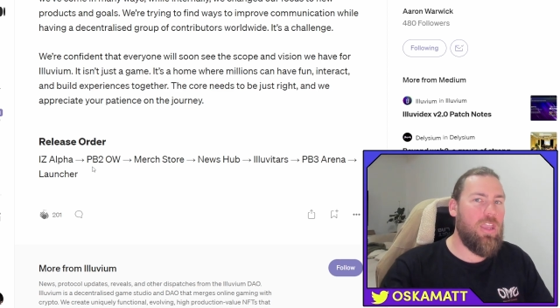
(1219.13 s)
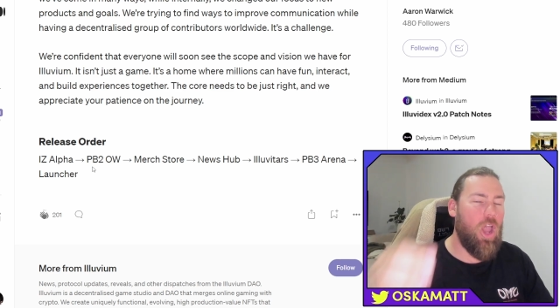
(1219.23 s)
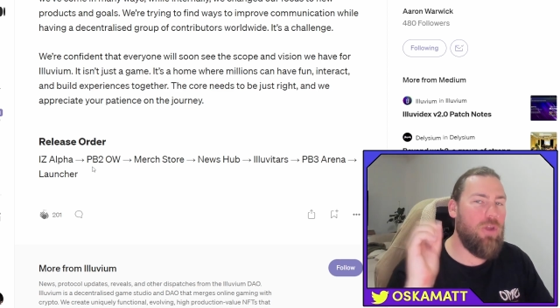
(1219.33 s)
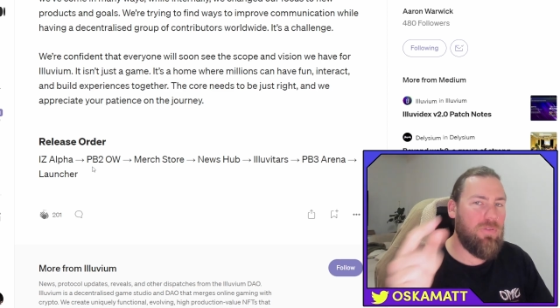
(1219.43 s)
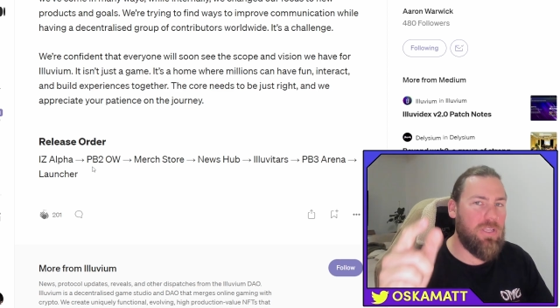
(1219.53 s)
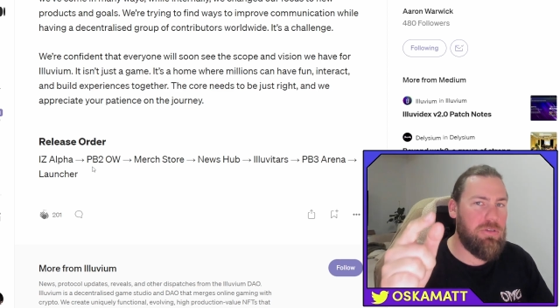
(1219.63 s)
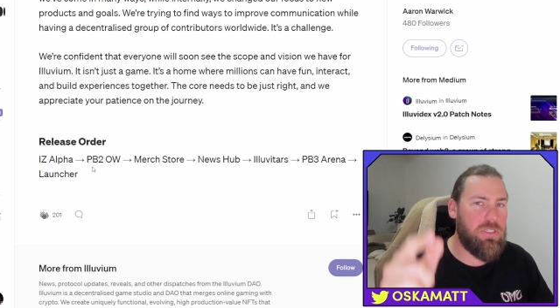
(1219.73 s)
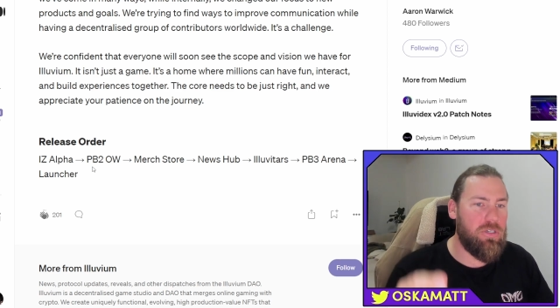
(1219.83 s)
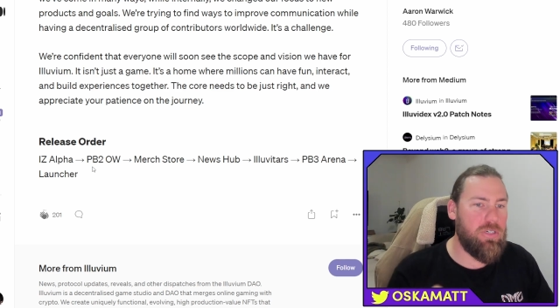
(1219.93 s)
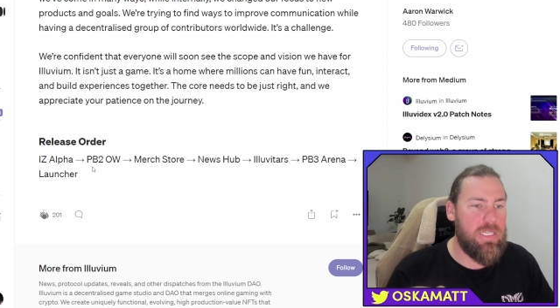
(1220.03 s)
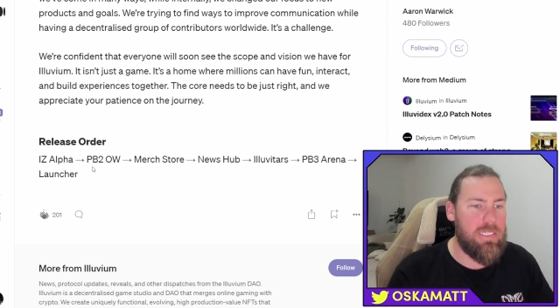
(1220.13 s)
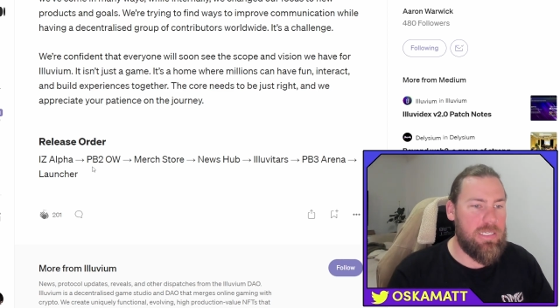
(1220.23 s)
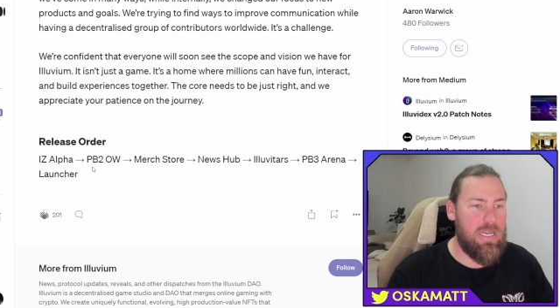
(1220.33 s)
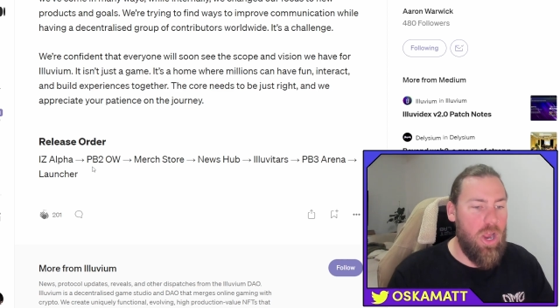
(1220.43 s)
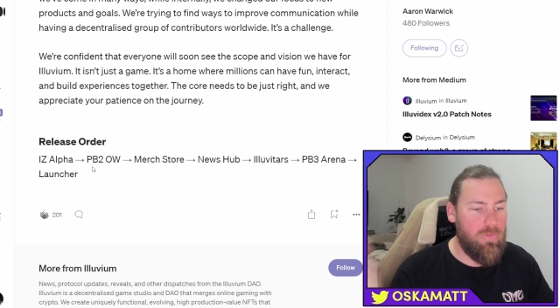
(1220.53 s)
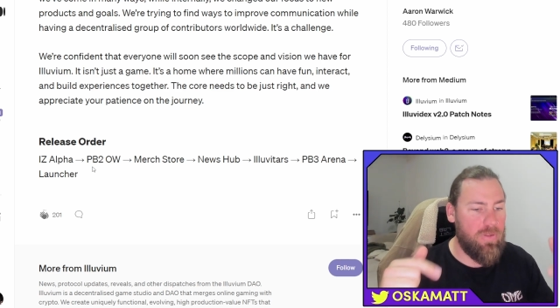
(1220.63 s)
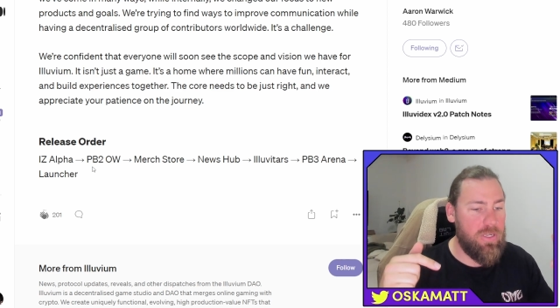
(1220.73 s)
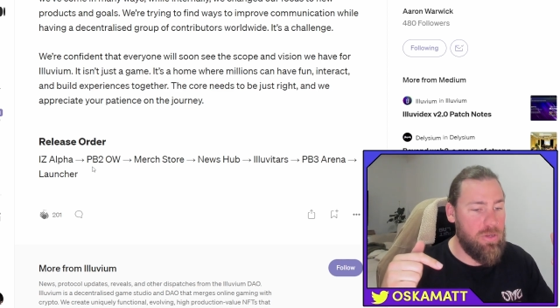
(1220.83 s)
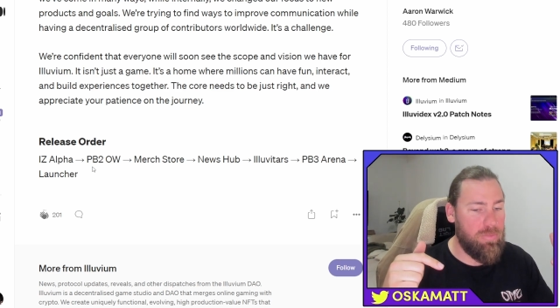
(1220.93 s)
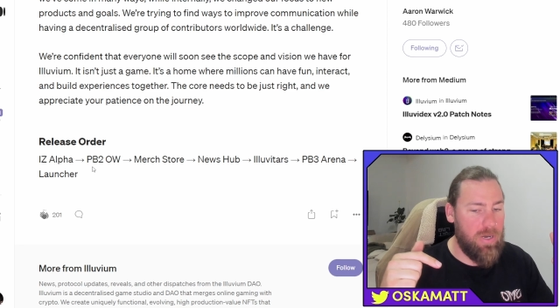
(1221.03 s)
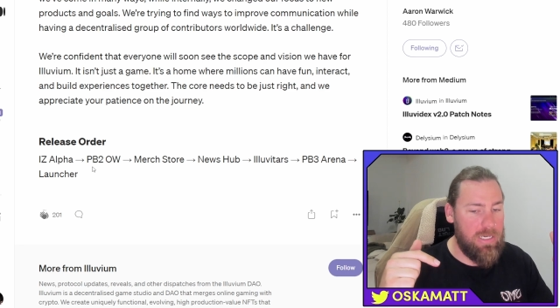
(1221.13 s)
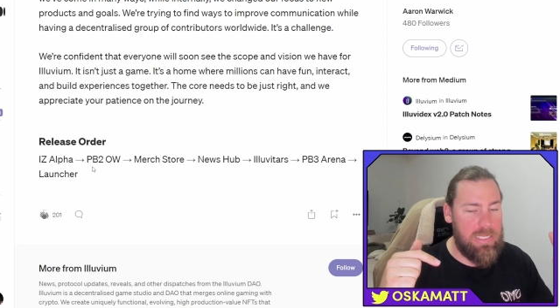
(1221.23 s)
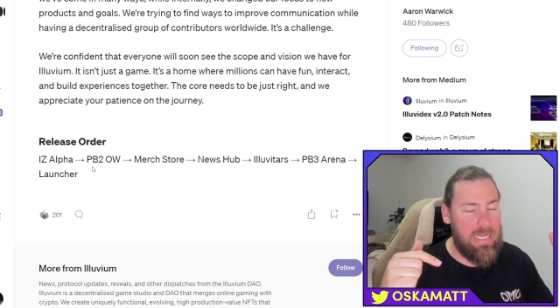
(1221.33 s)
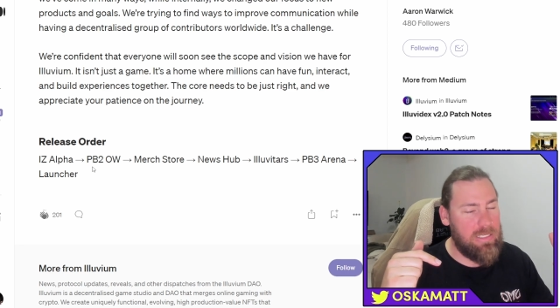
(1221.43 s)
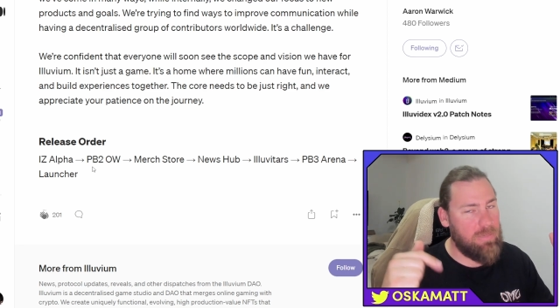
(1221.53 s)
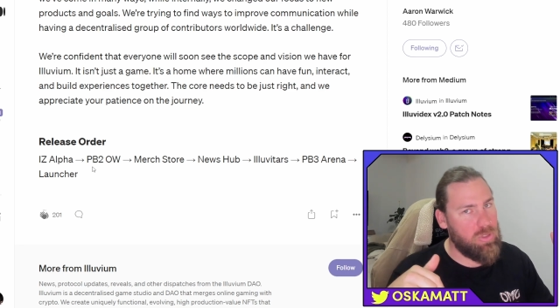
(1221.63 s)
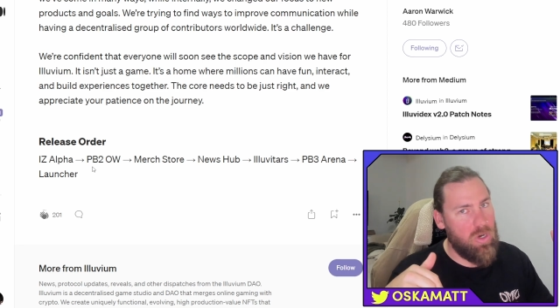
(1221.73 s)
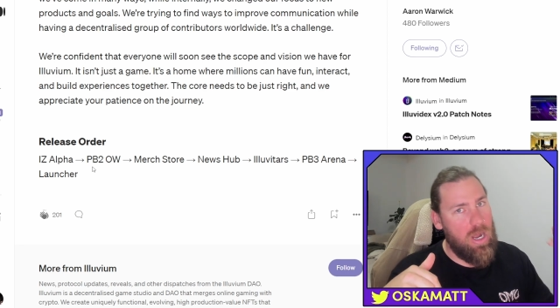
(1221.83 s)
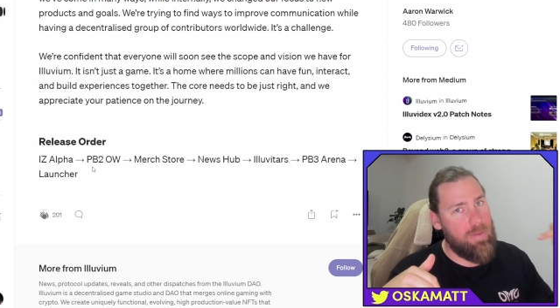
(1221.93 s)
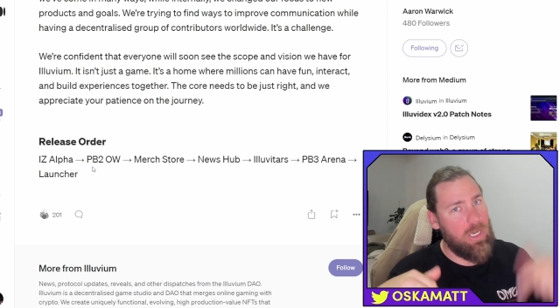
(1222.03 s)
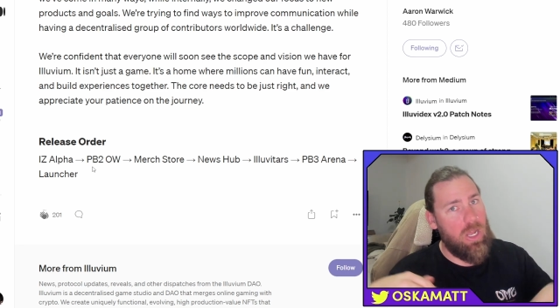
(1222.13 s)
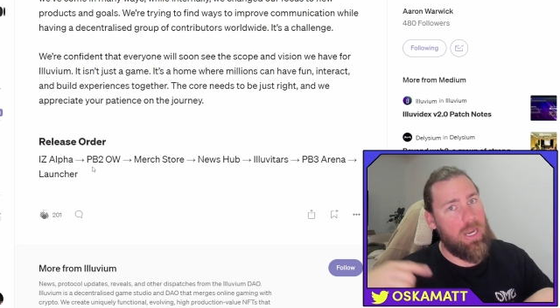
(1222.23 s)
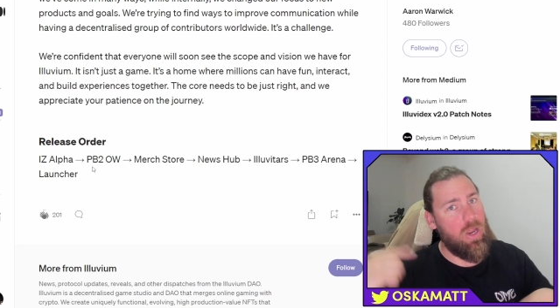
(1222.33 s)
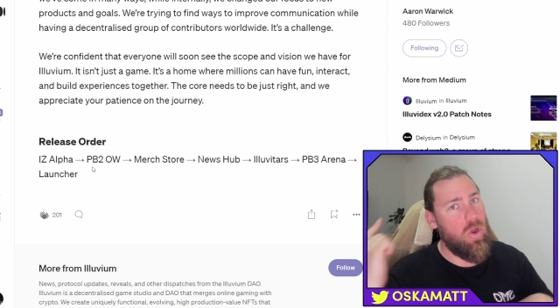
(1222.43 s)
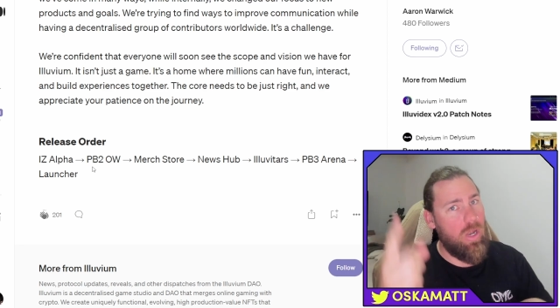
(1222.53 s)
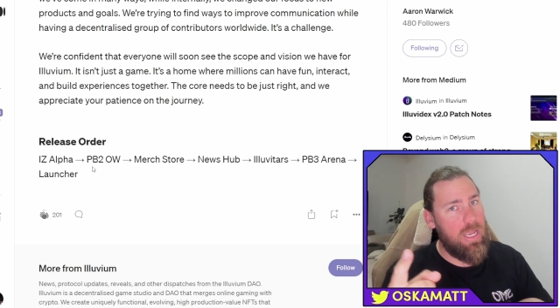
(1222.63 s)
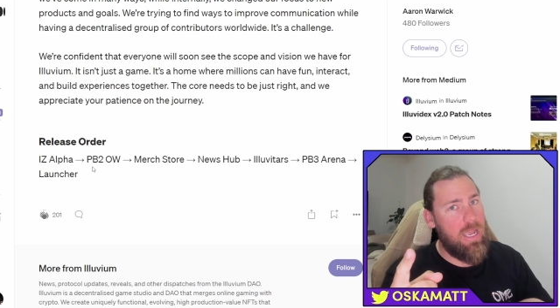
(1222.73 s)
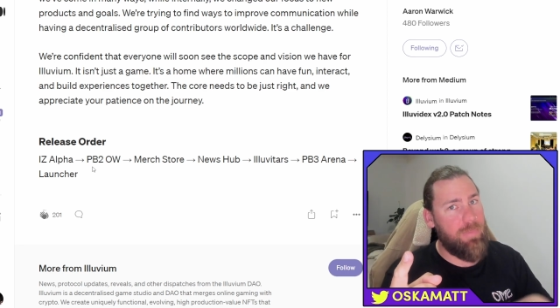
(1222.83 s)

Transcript: Hopefully you enjoyed this, and hopefully you pressed that subscribe and like earlier.